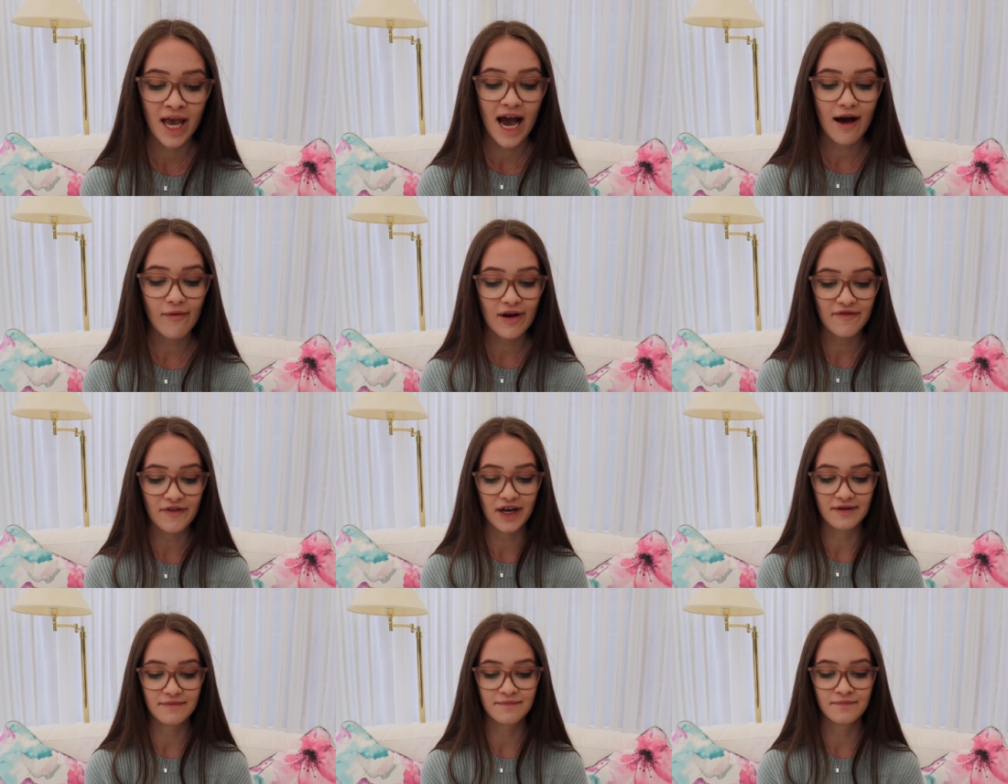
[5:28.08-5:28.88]

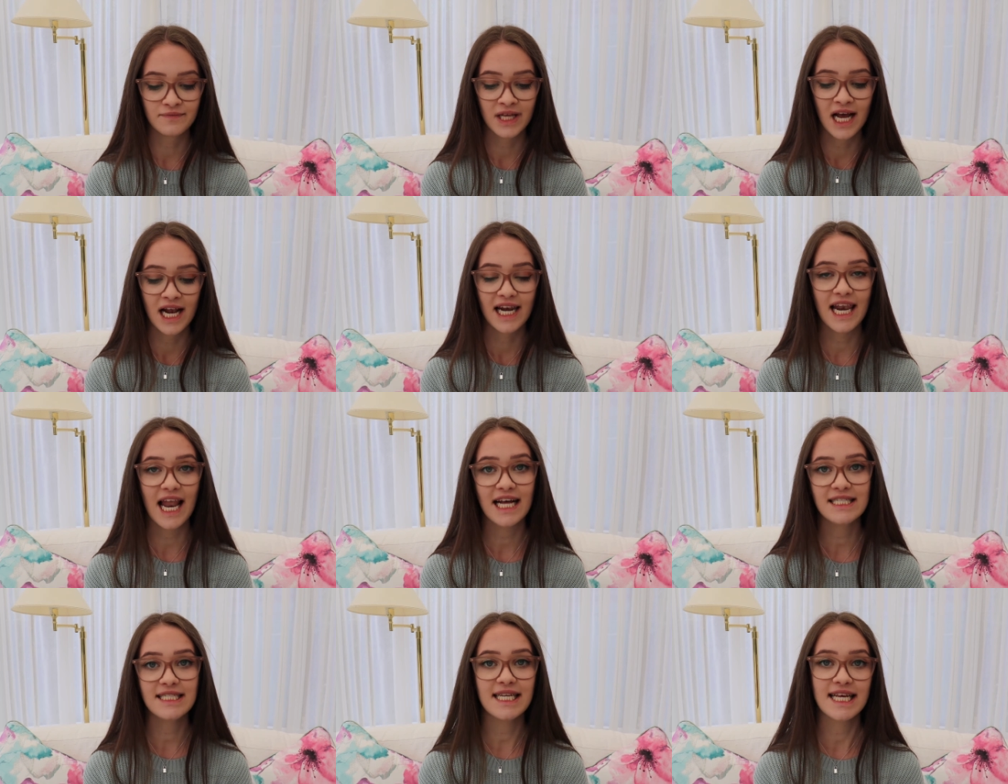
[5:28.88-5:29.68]
However,
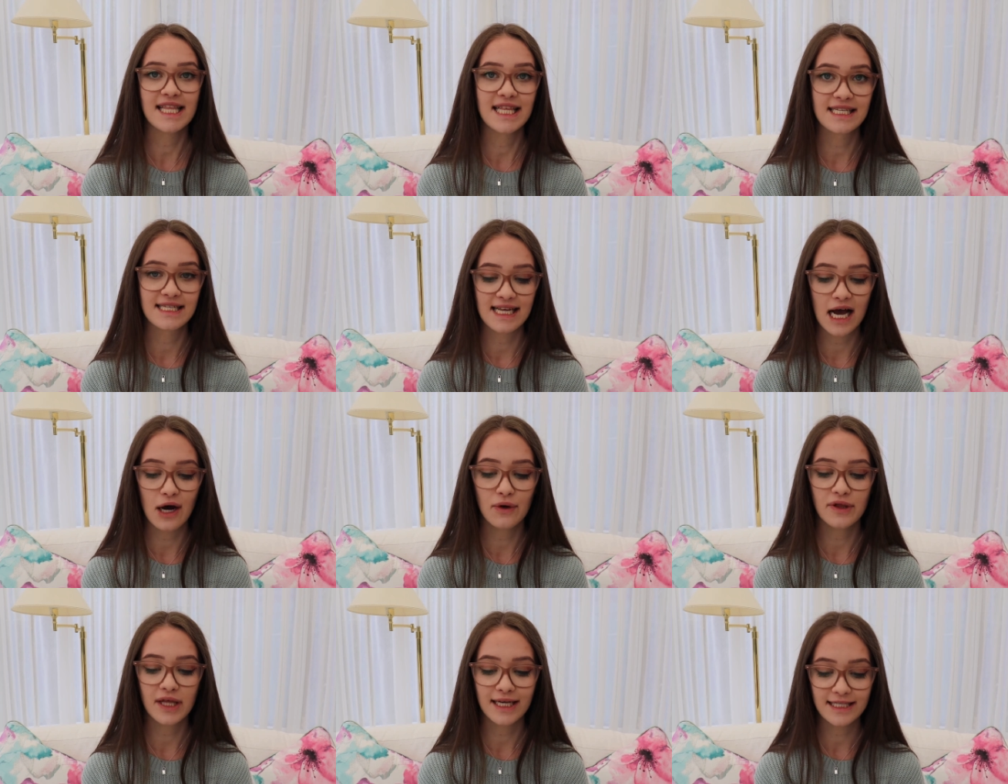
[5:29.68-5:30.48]
land in the
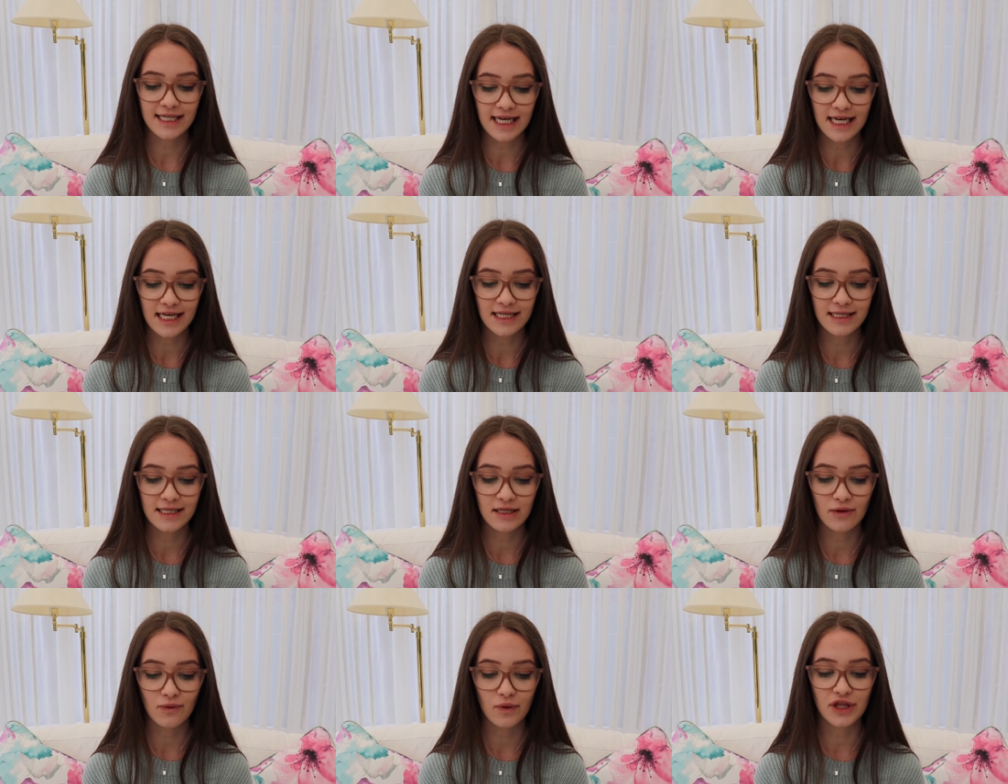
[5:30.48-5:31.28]
south and
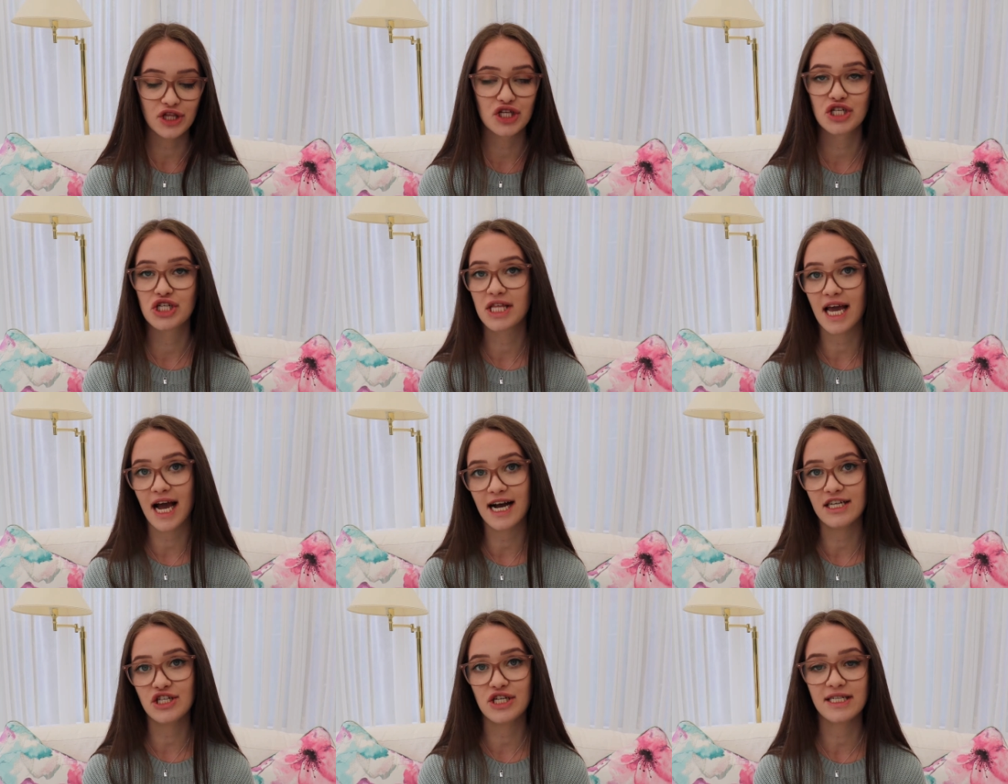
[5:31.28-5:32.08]
east, which the
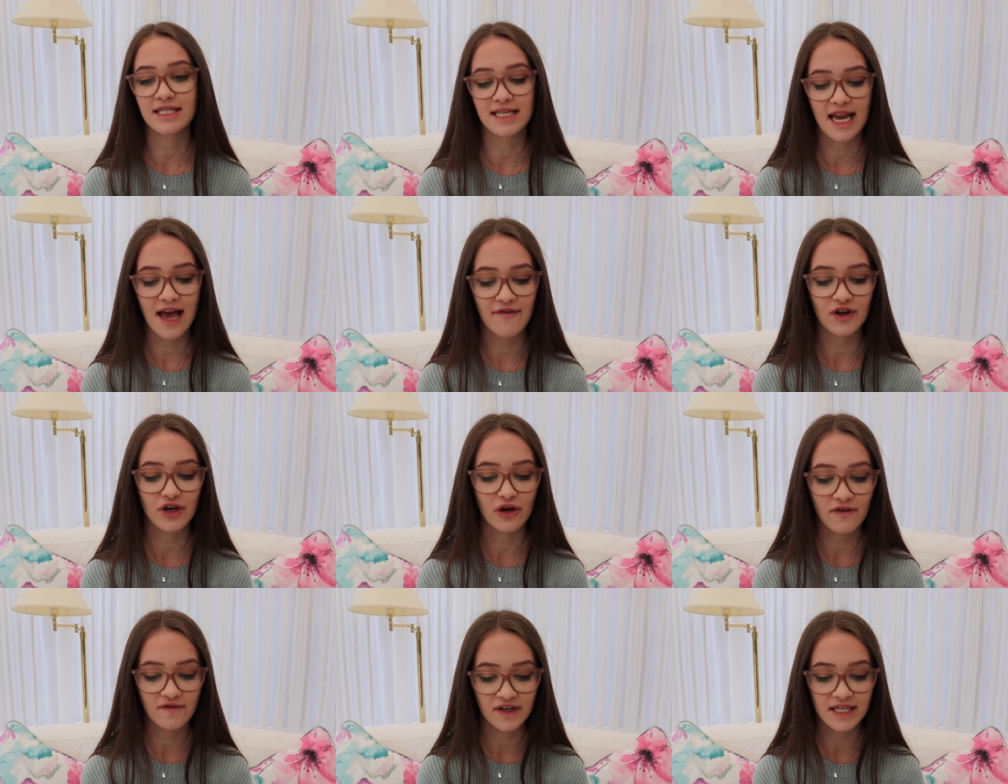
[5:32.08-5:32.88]
ice sheets never
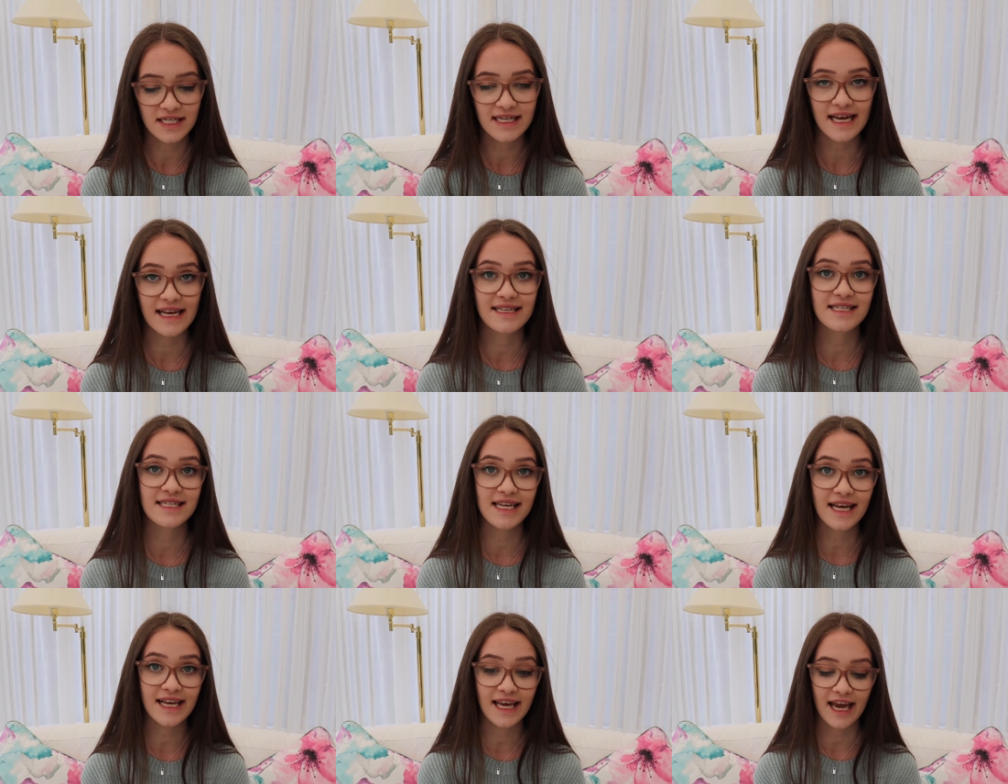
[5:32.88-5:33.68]
covered, is
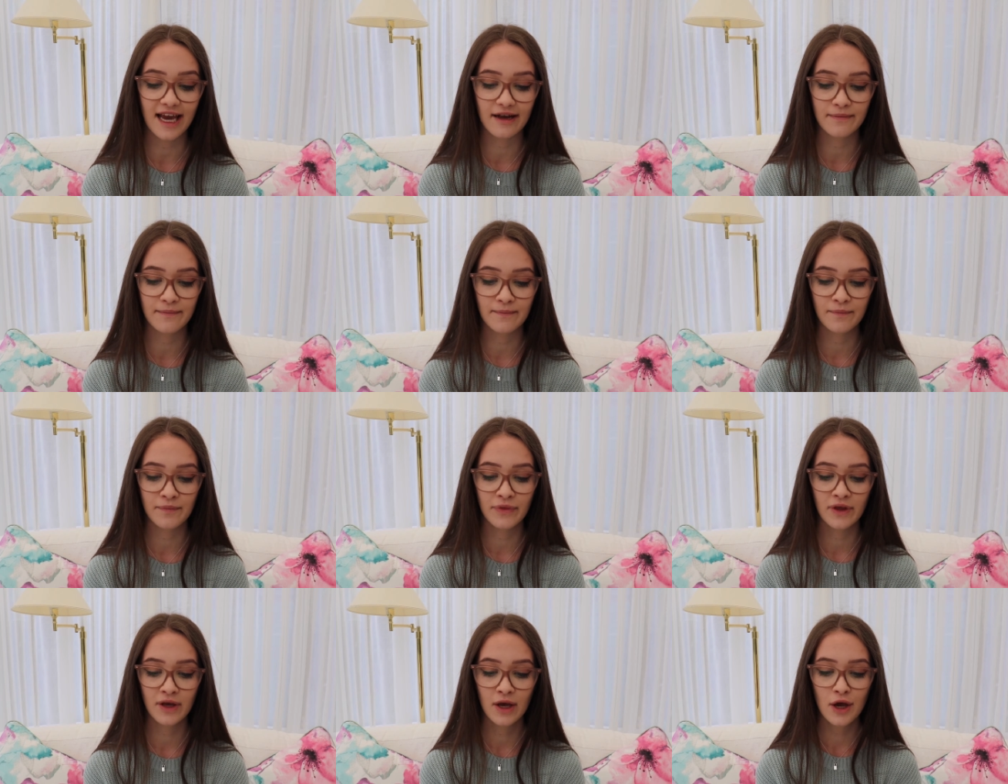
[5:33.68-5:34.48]
sinking.
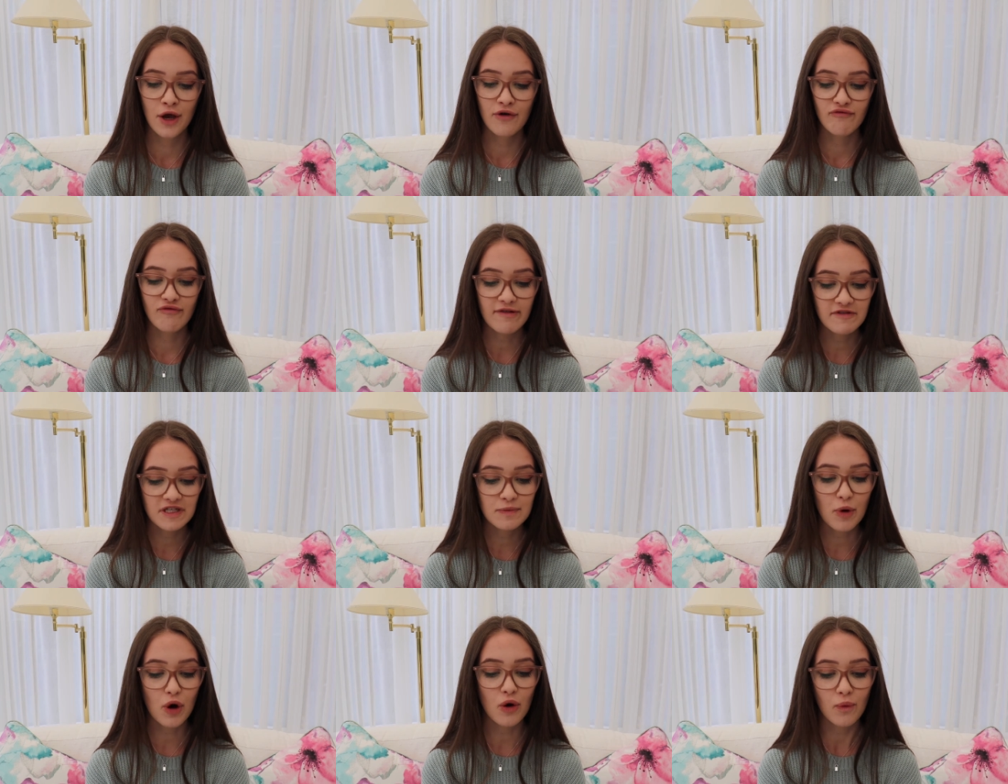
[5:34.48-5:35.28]
Rivers
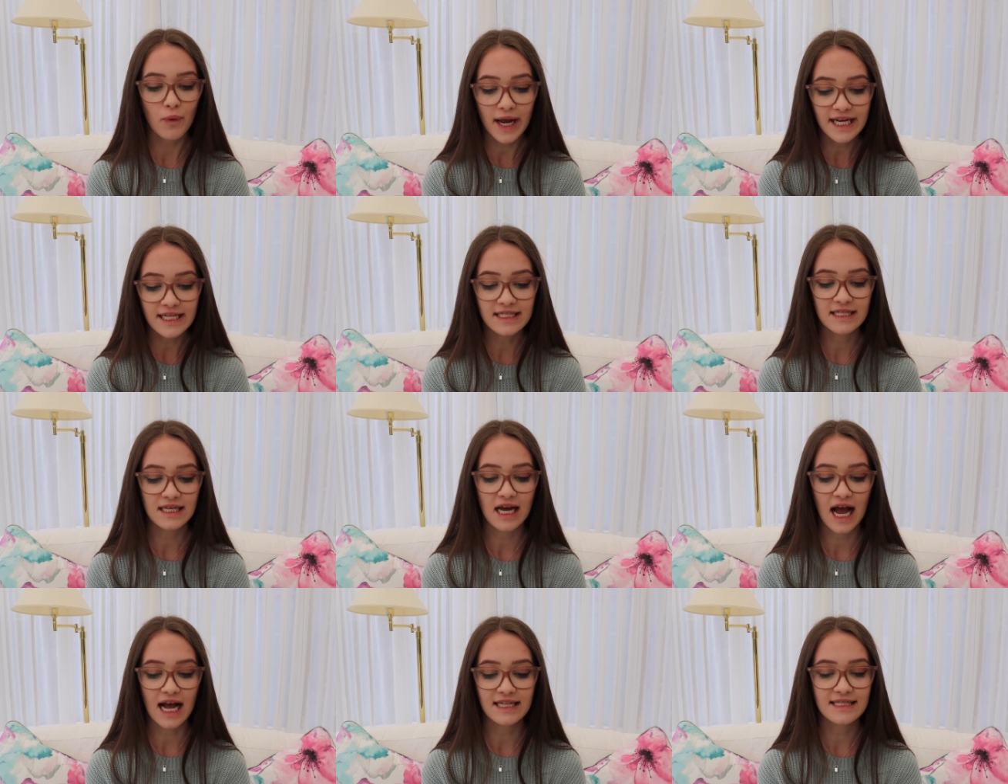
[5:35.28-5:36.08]
pour weight
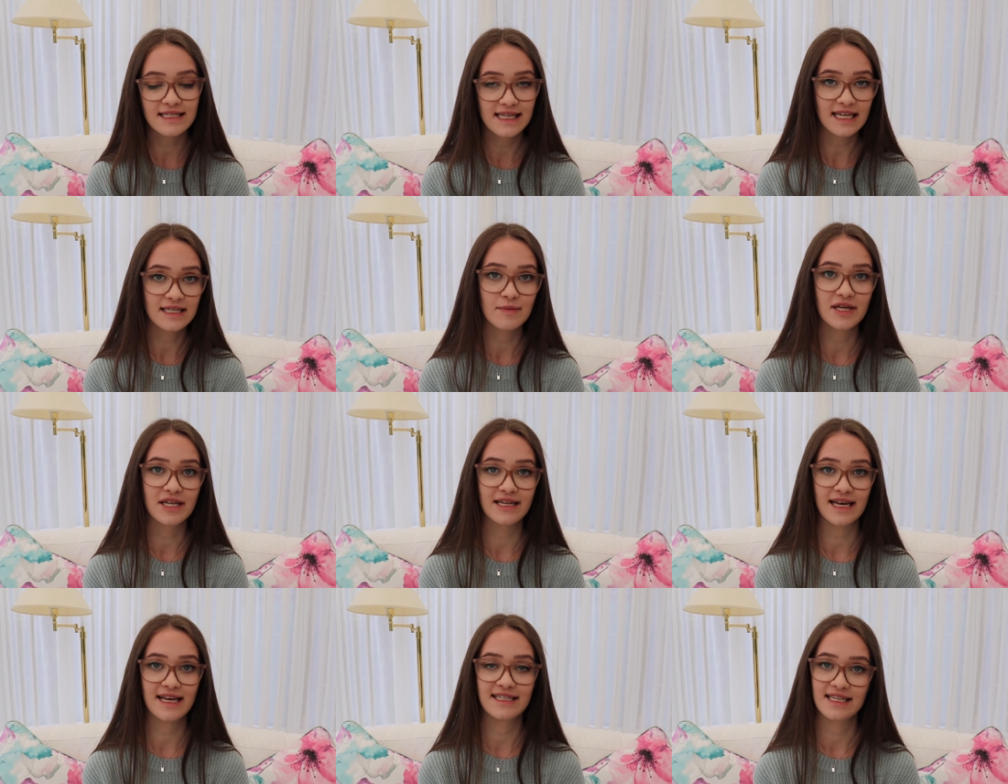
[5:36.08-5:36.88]
and
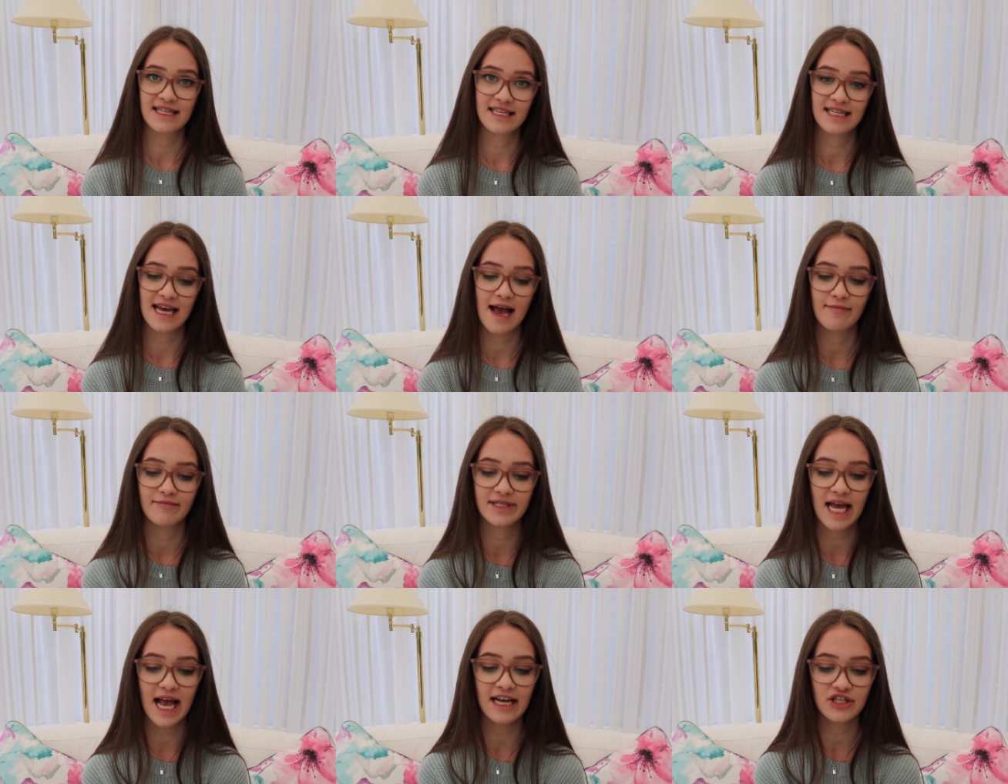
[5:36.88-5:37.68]
sediment into the
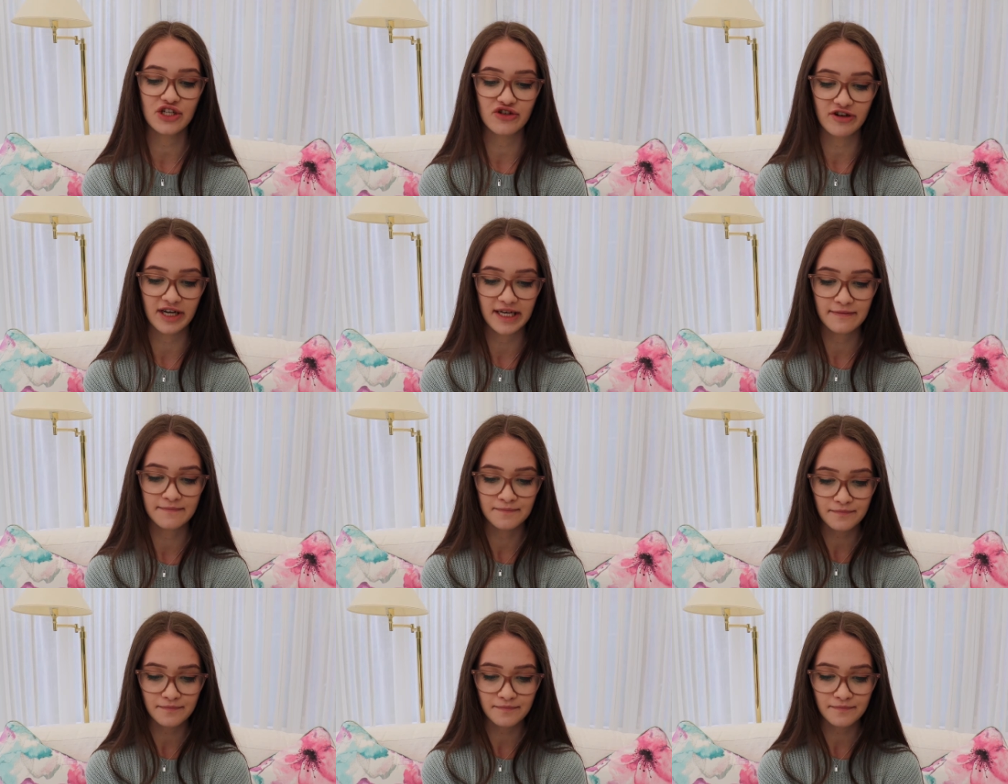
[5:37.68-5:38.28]
Thames estuary.